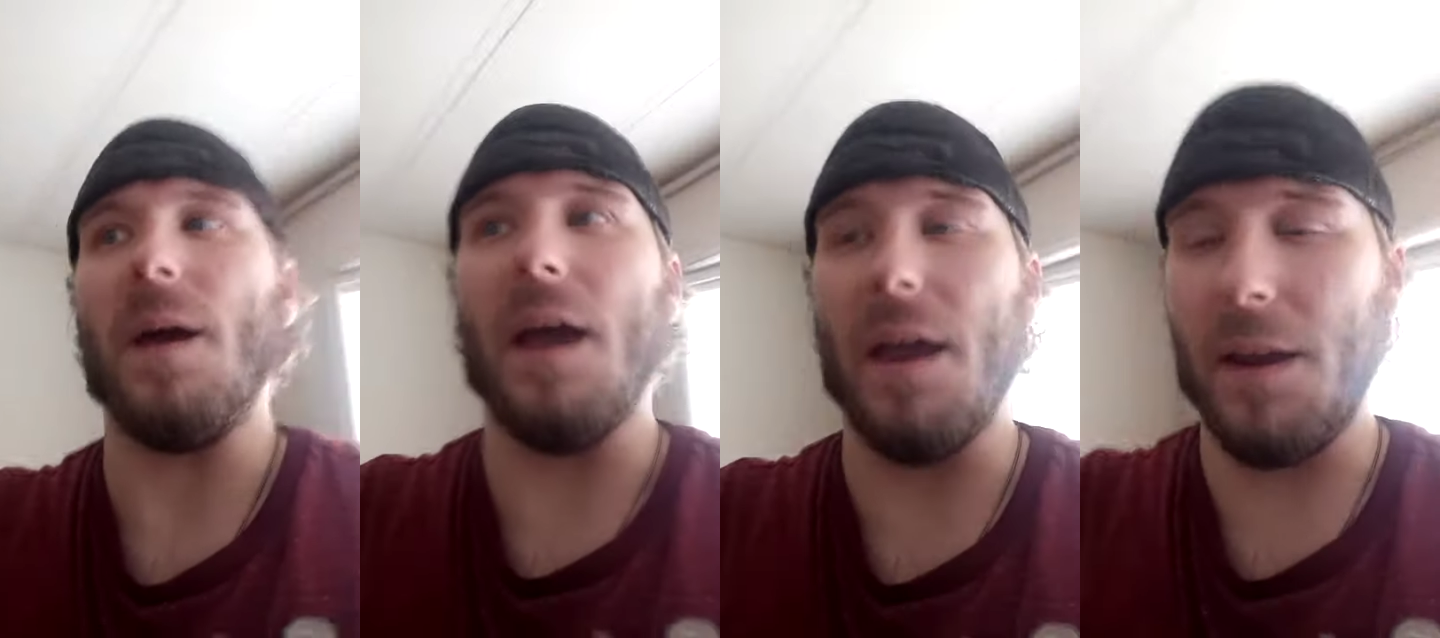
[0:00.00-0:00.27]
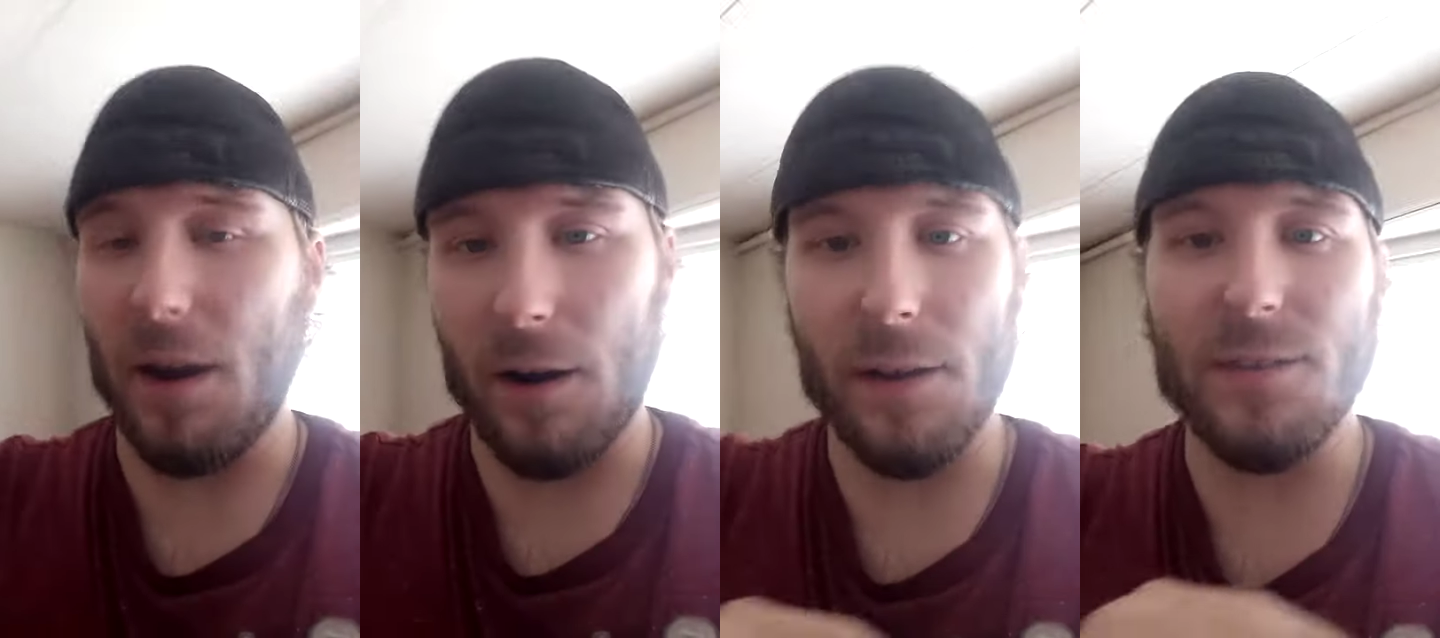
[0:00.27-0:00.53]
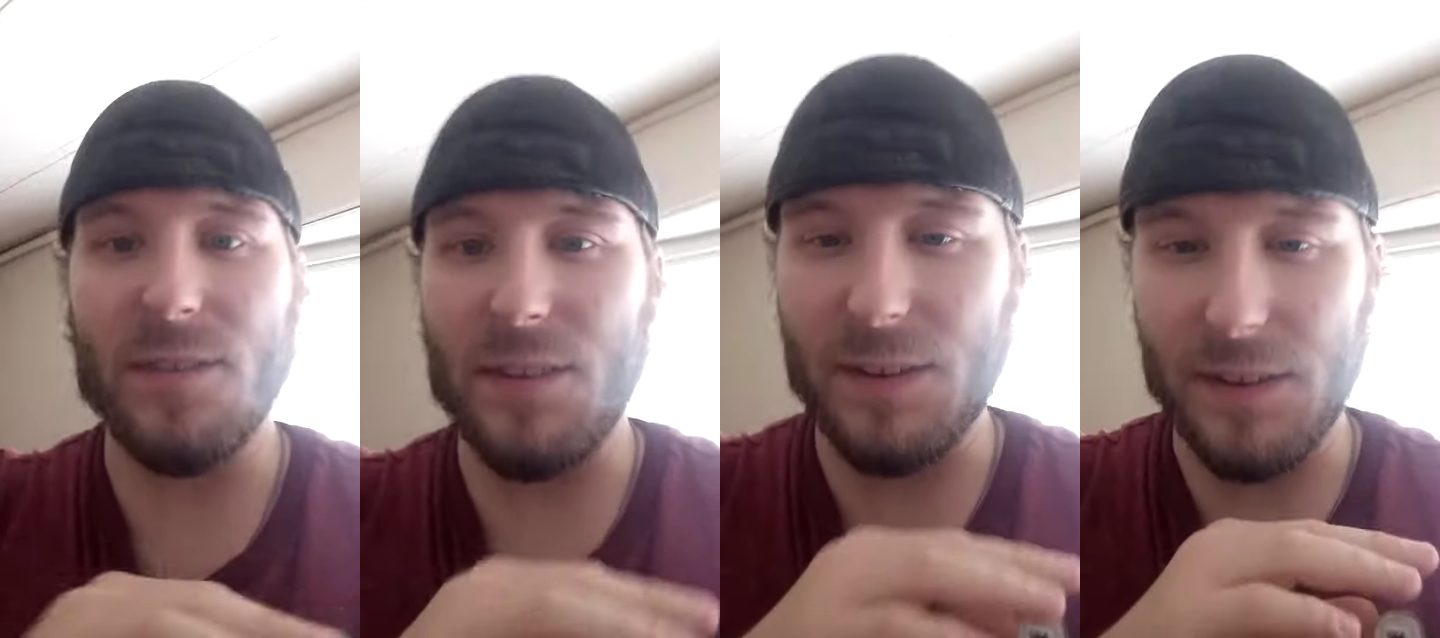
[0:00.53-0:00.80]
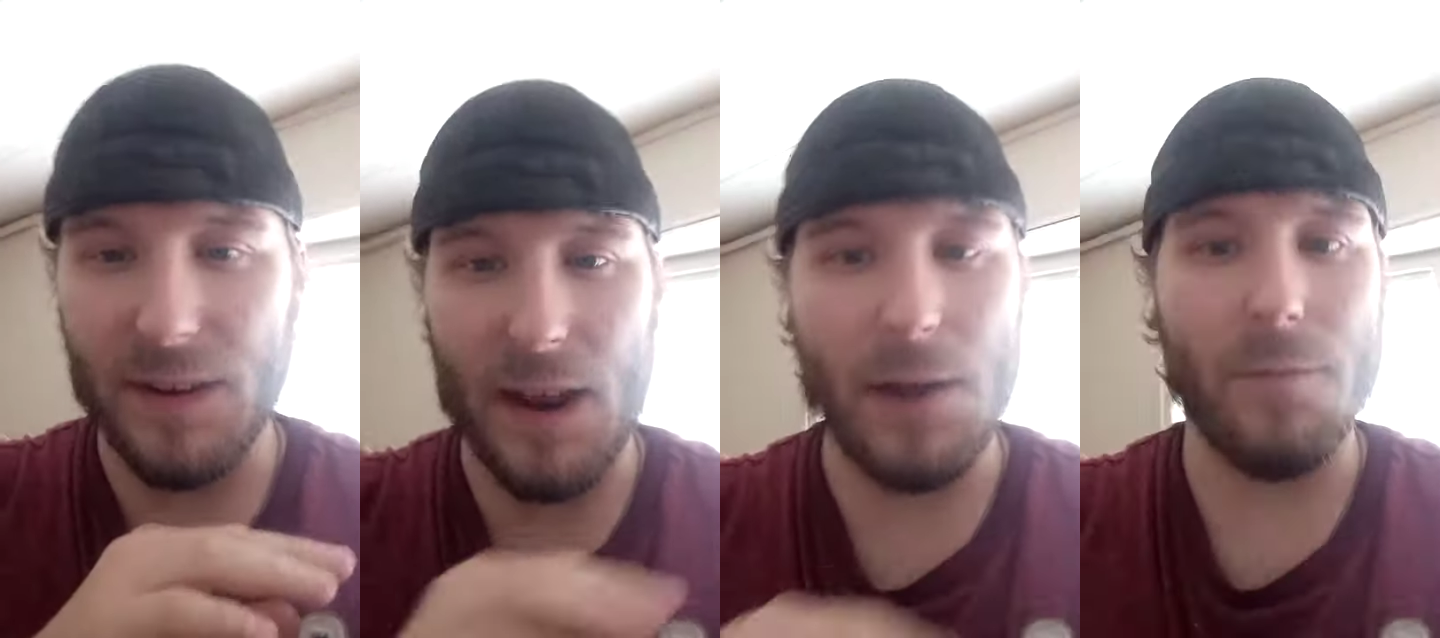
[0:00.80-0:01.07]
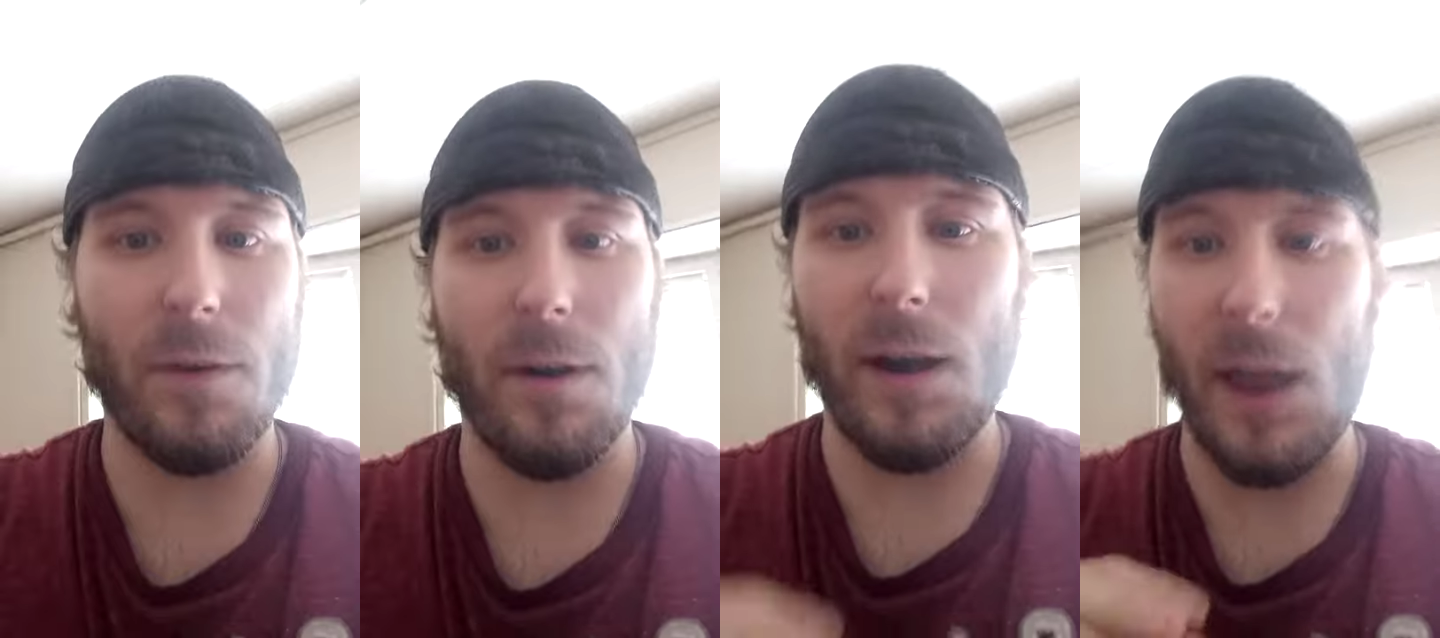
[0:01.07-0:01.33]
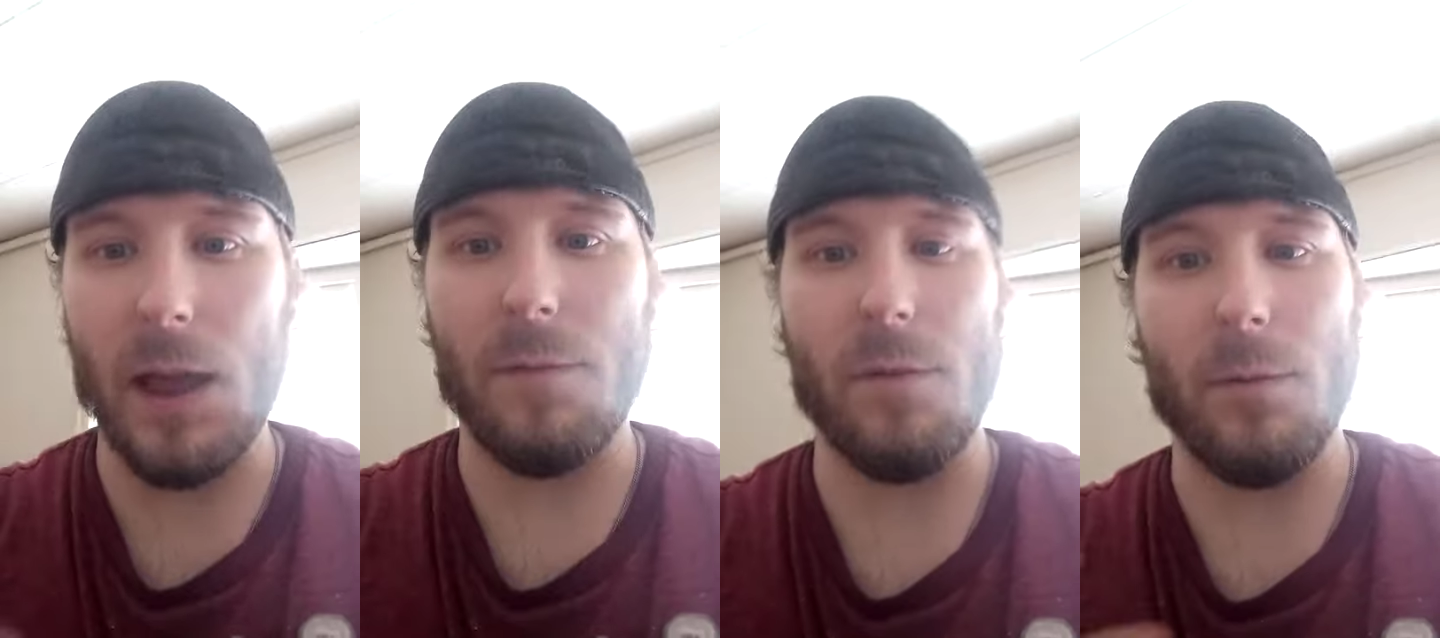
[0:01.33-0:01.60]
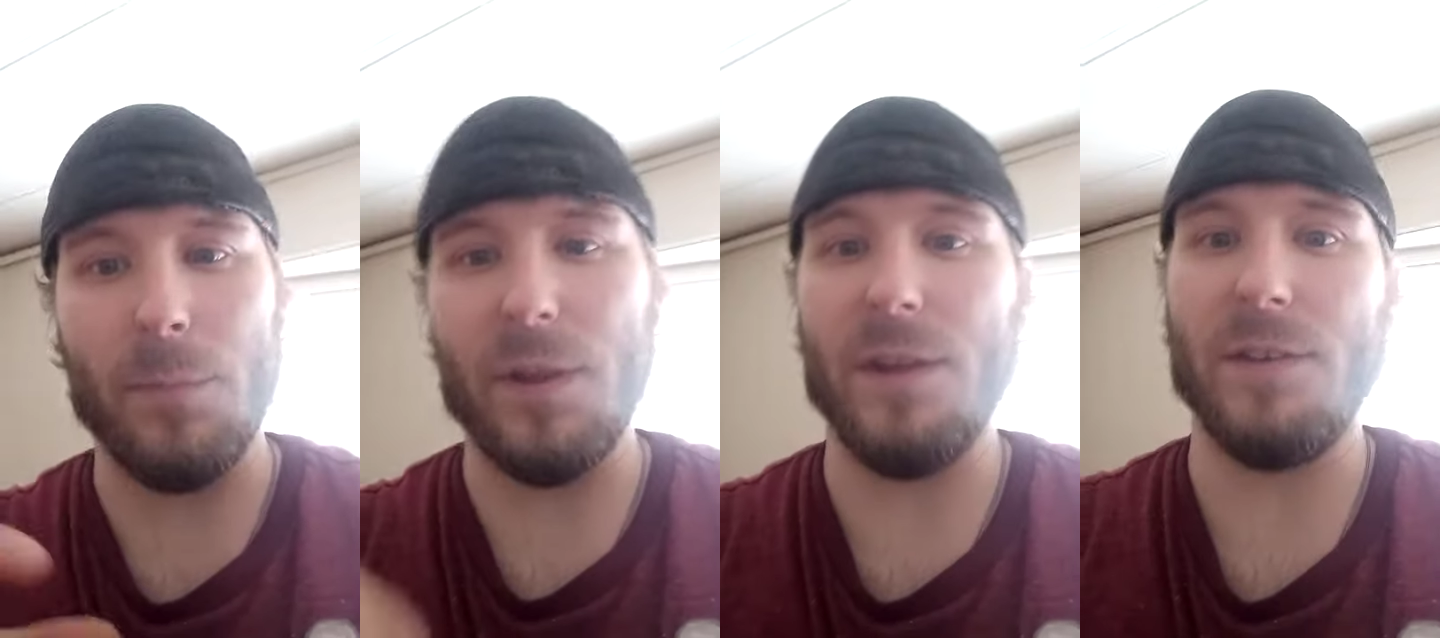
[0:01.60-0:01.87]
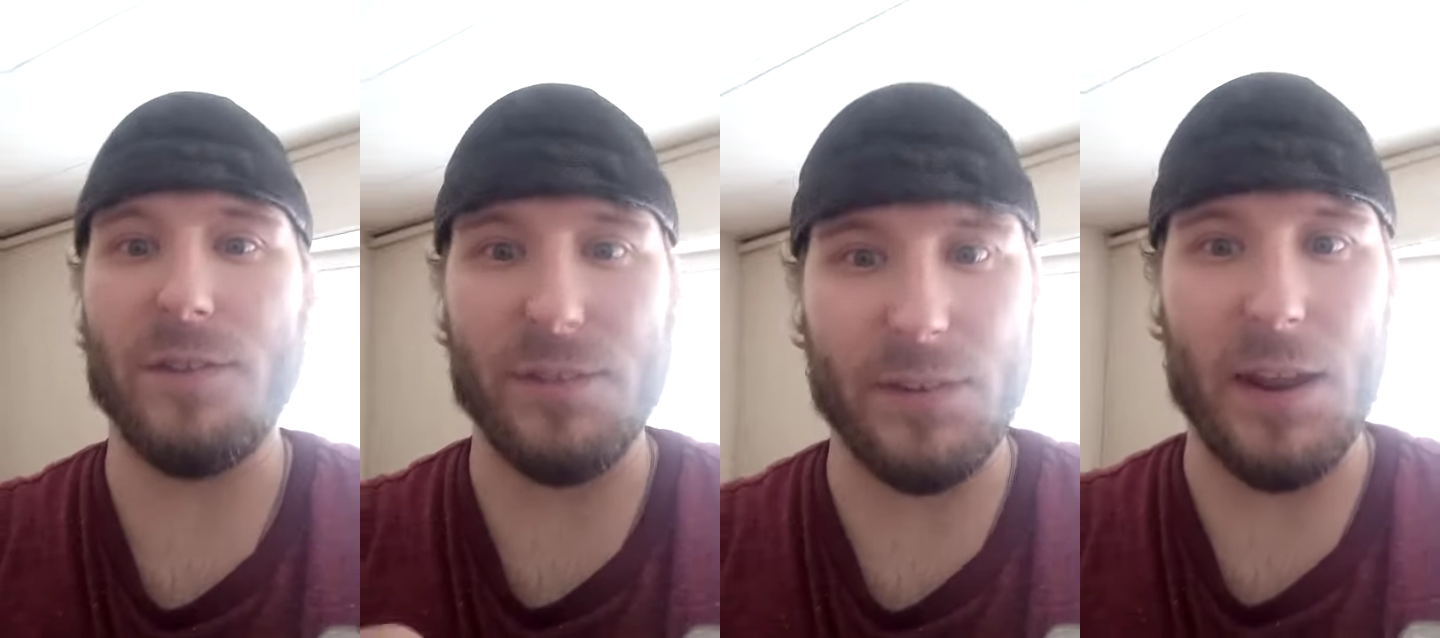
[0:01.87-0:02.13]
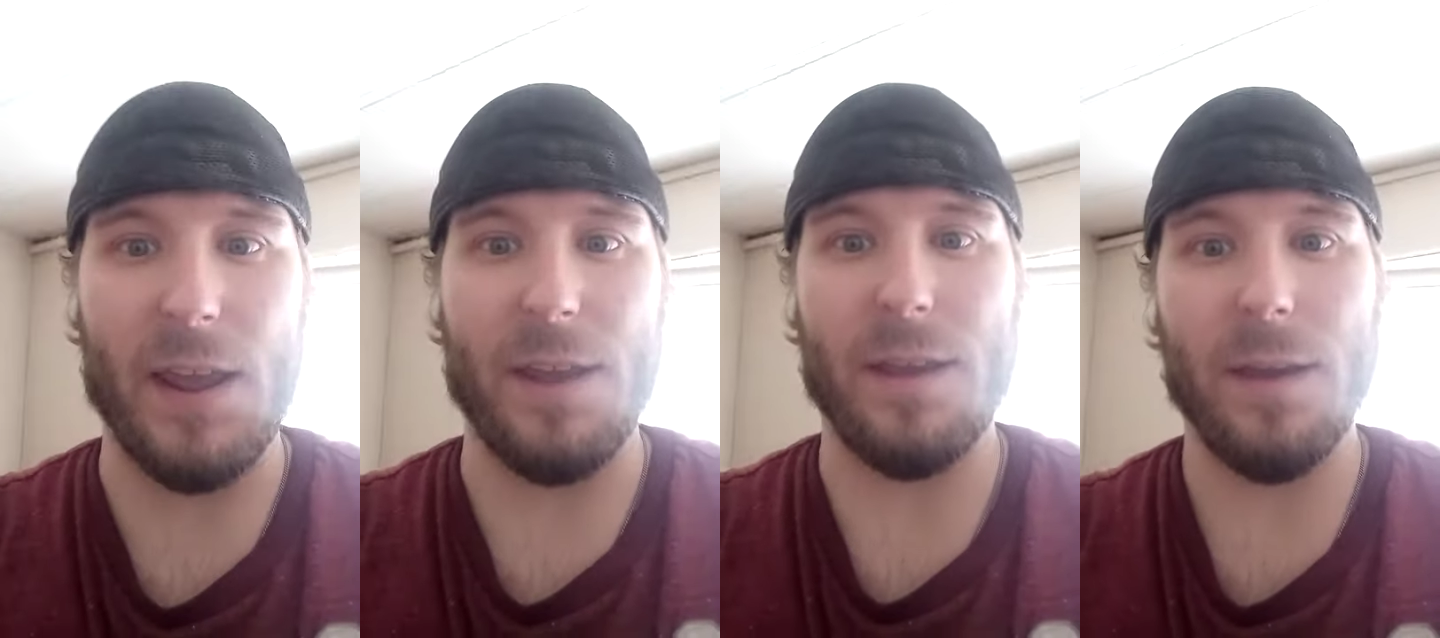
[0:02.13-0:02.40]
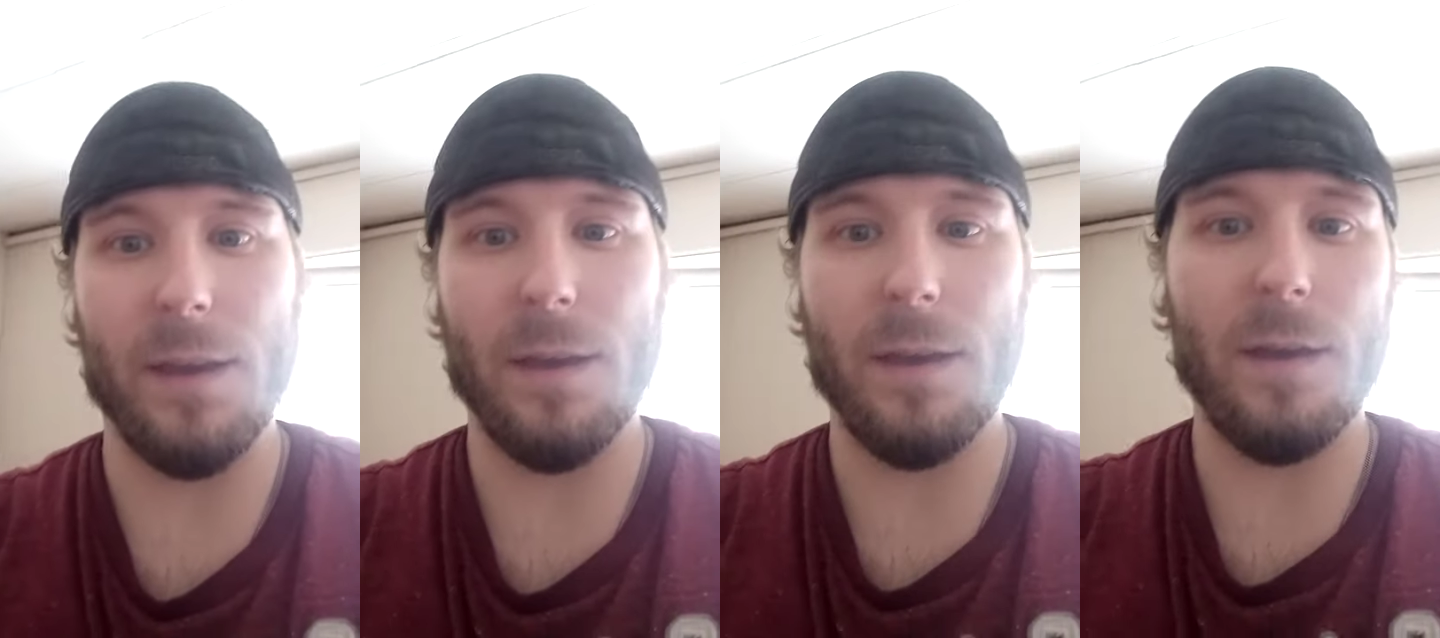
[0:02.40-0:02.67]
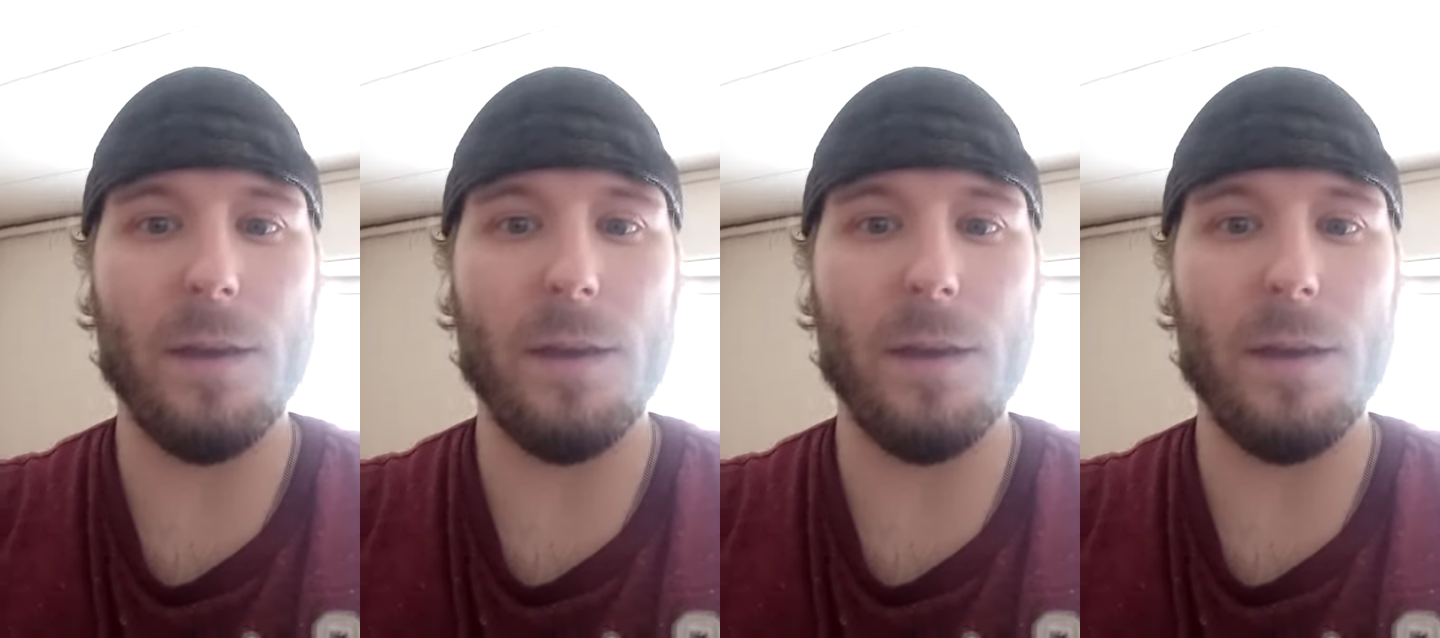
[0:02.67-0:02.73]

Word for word: And there has never ever been a snake